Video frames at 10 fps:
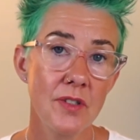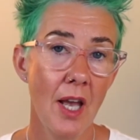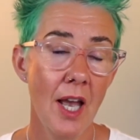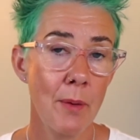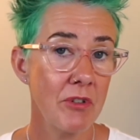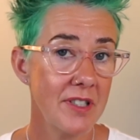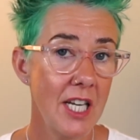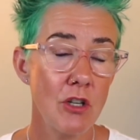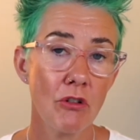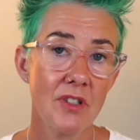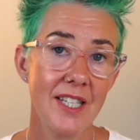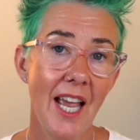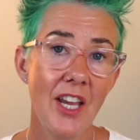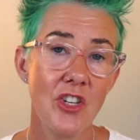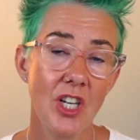procedural
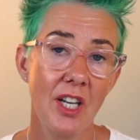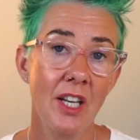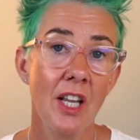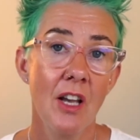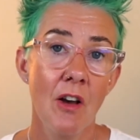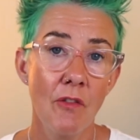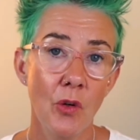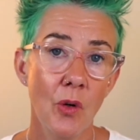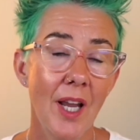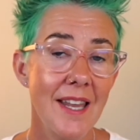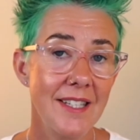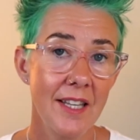sedation for getting